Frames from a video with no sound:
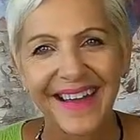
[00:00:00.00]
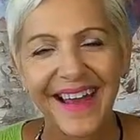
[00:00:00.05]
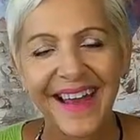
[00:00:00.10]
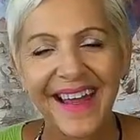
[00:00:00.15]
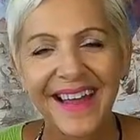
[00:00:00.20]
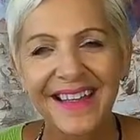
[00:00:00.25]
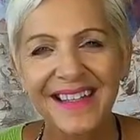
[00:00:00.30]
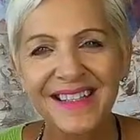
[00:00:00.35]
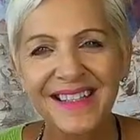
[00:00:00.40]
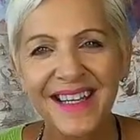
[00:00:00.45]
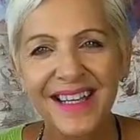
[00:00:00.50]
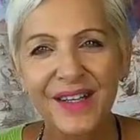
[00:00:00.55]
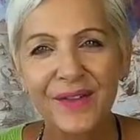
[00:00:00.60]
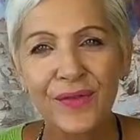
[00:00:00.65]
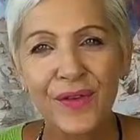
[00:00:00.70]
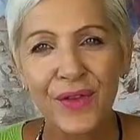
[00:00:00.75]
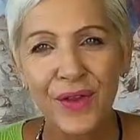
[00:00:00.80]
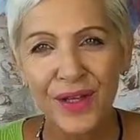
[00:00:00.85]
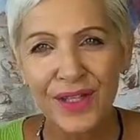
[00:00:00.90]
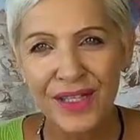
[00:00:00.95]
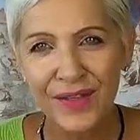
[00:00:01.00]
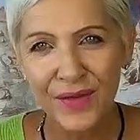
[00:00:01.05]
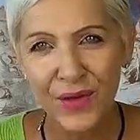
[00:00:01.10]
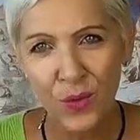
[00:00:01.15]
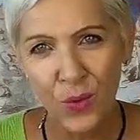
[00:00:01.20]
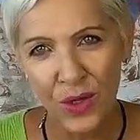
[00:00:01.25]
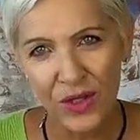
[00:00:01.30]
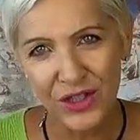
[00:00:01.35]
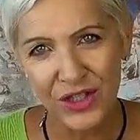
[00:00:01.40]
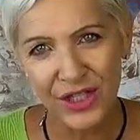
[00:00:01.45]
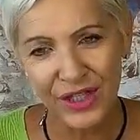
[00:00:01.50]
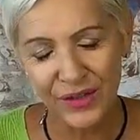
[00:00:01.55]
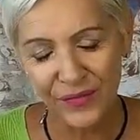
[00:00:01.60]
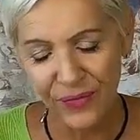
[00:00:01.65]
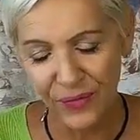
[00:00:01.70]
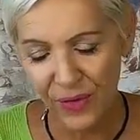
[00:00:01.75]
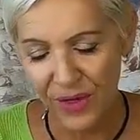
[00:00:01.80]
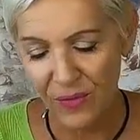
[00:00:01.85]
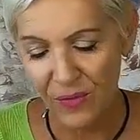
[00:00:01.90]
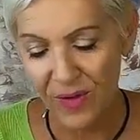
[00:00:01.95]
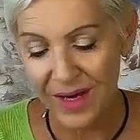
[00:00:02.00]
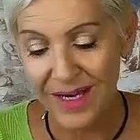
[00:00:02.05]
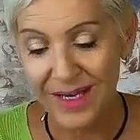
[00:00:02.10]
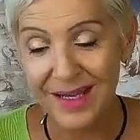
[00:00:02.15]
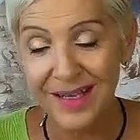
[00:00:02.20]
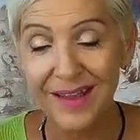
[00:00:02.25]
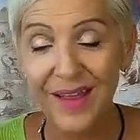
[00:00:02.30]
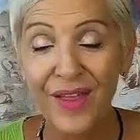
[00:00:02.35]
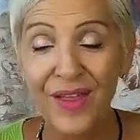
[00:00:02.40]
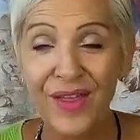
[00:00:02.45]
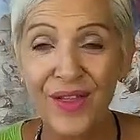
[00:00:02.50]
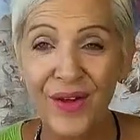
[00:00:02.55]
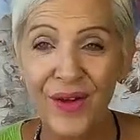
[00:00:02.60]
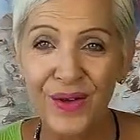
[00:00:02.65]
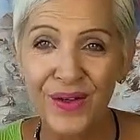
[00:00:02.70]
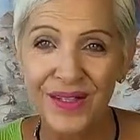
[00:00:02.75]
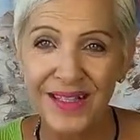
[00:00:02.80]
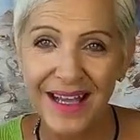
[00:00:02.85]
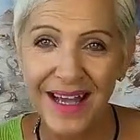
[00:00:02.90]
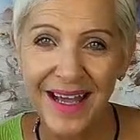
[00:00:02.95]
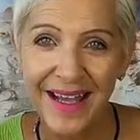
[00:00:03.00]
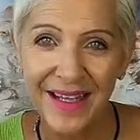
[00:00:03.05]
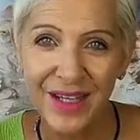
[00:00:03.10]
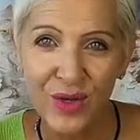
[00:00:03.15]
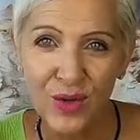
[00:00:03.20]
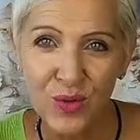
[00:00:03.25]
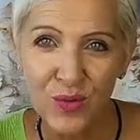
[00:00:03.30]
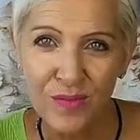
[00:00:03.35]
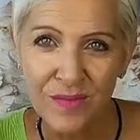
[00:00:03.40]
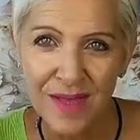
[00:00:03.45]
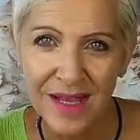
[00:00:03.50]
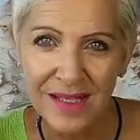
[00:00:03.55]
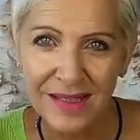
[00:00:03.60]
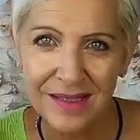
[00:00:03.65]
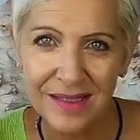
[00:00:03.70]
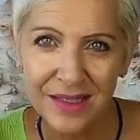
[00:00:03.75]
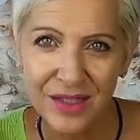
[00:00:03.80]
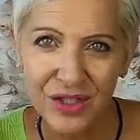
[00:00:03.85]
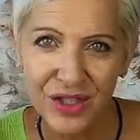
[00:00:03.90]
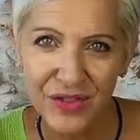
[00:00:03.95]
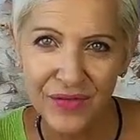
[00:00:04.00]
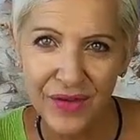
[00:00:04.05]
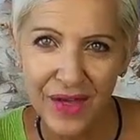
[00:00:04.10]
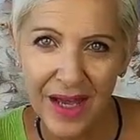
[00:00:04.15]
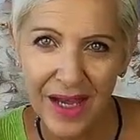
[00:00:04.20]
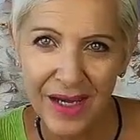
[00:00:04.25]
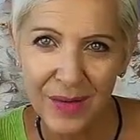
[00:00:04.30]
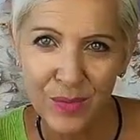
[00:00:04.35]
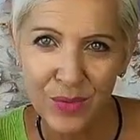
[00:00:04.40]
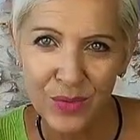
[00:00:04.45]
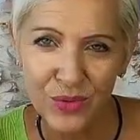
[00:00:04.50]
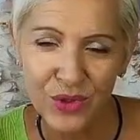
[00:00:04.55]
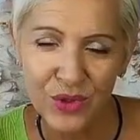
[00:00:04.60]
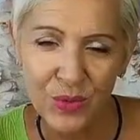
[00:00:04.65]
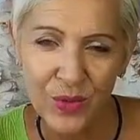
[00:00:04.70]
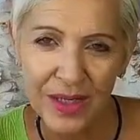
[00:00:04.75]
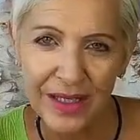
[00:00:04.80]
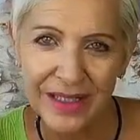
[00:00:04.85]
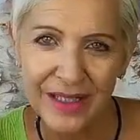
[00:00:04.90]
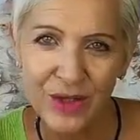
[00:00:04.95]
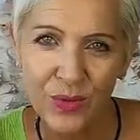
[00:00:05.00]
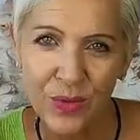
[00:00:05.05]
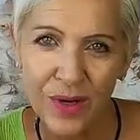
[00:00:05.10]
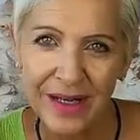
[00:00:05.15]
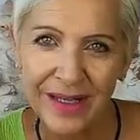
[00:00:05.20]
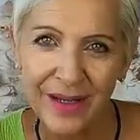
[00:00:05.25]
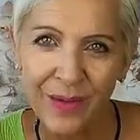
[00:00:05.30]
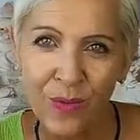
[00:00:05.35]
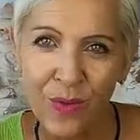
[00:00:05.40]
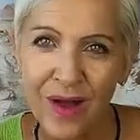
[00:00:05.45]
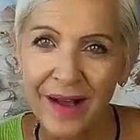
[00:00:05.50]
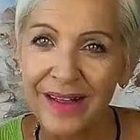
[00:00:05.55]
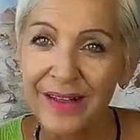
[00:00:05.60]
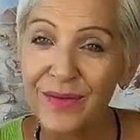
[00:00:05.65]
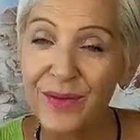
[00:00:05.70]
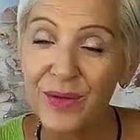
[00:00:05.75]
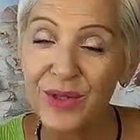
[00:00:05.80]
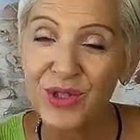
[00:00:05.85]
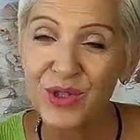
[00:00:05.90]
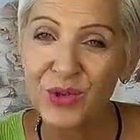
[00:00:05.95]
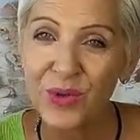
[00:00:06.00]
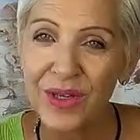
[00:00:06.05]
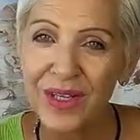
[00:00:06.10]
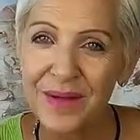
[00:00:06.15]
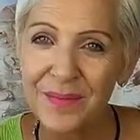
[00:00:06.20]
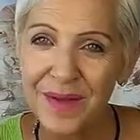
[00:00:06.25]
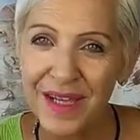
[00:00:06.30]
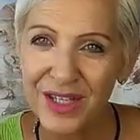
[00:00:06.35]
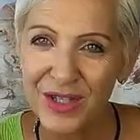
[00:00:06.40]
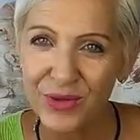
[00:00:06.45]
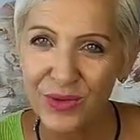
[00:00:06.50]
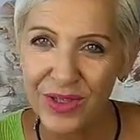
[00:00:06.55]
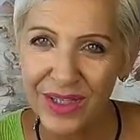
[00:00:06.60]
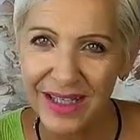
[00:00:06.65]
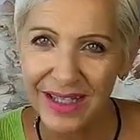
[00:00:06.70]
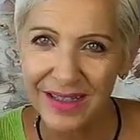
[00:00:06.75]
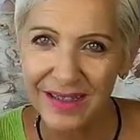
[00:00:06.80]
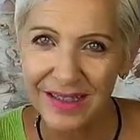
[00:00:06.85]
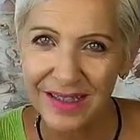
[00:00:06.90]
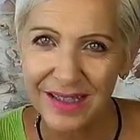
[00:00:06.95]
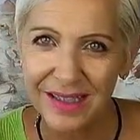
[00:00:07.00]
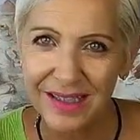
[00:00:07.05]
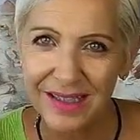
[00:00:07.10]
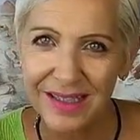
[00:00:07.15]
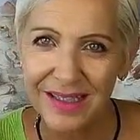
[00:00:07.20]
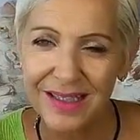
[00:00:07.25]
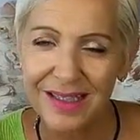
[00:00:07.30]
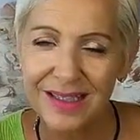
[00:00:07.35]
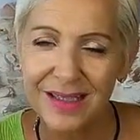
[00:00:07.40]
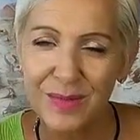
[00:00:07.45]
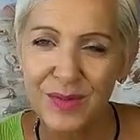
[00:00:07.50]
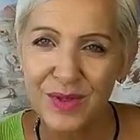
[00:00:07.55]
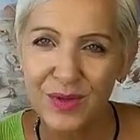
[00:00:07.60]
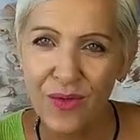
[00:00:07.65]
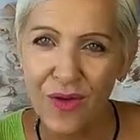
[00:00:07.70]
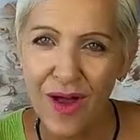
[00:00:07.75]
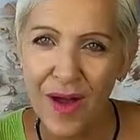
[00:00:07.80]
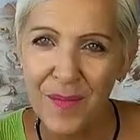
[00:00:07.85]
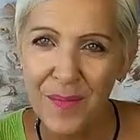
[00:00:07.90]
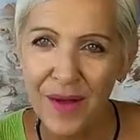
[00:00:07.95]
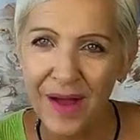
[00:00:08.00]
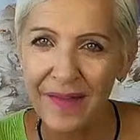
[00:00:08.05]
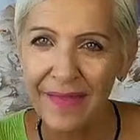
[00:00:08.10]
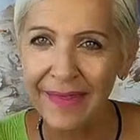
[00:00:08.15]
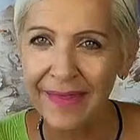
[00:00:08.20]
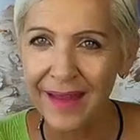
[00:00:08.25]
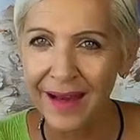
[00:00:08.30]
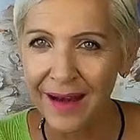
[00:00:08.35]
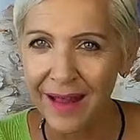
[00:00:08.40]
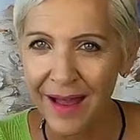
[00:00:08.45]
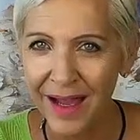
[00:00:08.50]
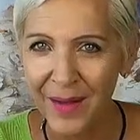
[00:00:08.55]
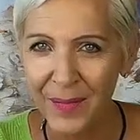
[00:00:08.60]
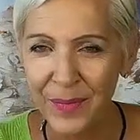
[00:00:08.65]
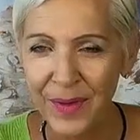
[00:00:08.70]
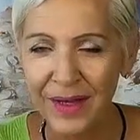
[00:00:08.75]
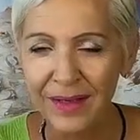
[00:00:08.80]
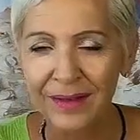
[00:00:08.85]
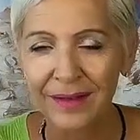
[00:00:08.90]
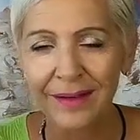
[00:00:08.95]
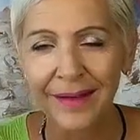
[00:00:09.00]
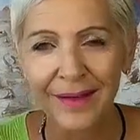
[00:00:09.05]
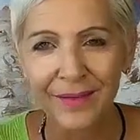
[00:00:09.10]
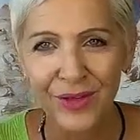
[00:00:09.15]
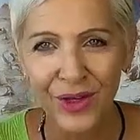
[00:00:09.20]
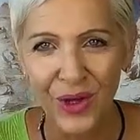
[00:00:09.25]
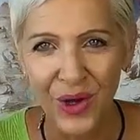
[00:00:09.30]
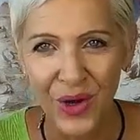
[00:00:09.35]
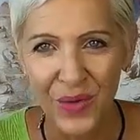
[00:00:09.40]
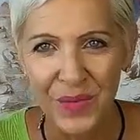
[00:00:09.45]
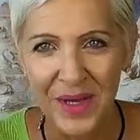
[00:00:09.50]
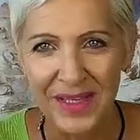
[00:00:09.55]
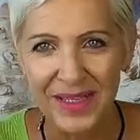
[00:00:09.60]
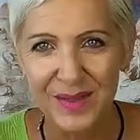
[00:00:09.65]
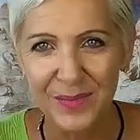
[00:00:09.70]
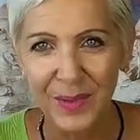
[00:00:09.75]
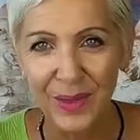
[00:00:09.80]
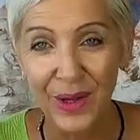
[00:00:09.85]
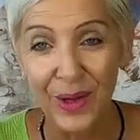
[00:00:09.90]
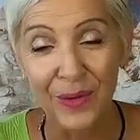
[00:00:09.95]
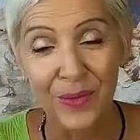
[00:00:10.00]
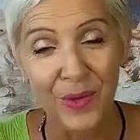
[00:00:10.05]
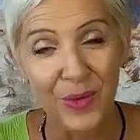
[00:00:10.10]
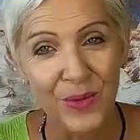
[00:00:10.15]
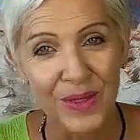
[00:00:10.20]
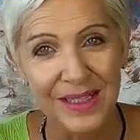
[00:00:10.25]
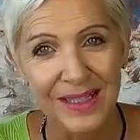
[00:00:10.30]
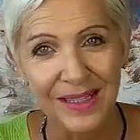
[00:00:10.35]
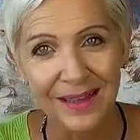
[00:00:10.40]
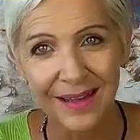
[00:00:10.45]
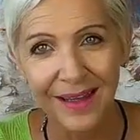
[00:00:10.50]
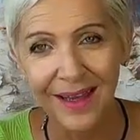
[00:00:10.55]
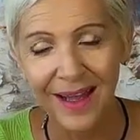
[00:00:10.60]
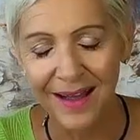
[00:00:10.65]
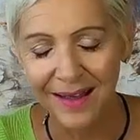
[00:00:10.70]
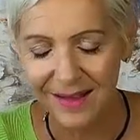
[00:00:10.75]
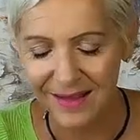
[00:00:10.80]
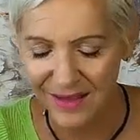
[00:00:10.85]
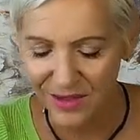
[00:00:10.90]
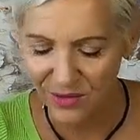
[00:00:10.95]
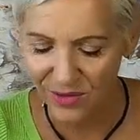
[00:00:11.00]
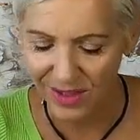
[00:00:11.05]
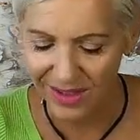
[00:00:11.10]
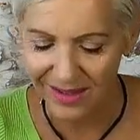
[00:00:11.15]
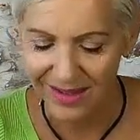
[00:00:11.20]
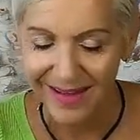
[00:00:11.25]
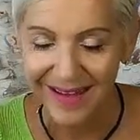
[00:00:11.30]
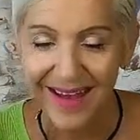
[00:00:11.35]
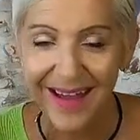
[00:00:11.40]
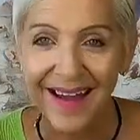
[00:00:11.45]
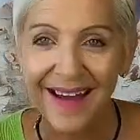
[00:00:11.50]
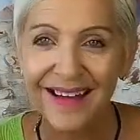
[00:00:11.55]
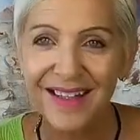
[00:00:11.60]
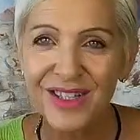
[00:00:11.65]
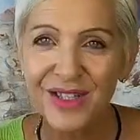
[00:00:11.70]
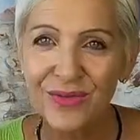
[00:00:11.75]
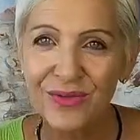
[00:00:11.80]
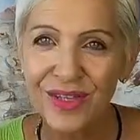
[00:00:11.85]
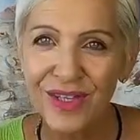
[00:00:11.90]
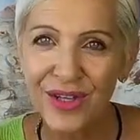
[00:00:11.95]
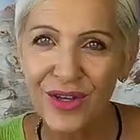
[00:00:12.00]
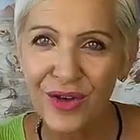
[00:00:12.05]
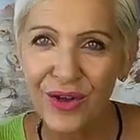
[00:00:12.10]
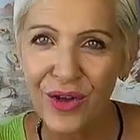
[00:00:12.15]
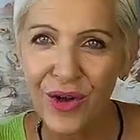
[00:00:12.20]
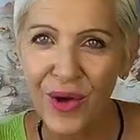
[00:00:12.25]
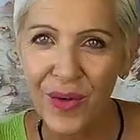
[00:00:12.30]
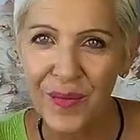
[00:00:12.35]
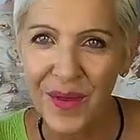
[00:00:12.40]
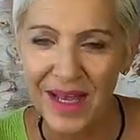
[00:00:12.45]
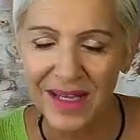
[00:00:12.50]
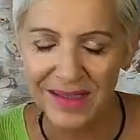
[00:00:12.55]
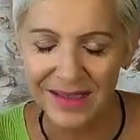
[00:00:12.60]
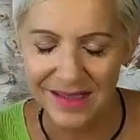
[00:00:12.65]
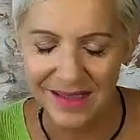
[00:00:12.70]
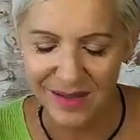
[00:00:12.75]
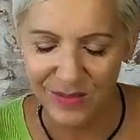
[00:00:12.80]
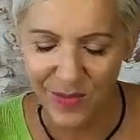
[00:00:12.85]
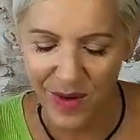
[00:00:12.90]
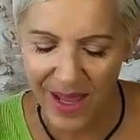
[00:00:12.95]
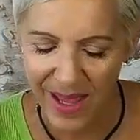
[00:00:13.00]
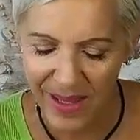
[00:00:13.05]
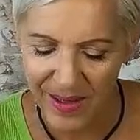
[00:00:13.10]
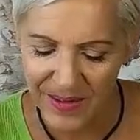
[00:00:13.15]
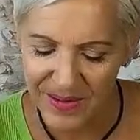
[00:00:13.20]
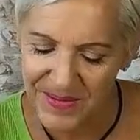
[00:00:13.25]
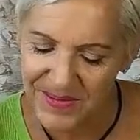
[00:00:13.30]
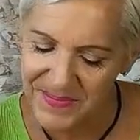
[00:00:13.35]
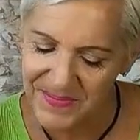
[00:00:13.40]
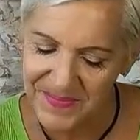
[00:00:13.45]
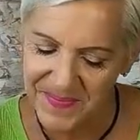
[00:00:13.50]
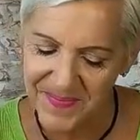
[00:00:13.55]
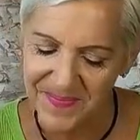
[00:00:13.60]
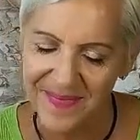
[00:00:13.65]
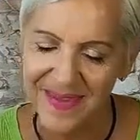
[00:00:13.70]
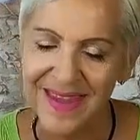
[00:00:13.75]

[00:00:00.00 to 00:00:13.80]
And for those of you watching the free reading, those are your messages for April 2021. If you enjoyed it, make sure to hit the subscribe button, the like button, leave your comments below. I'm always in there answering your comments as well.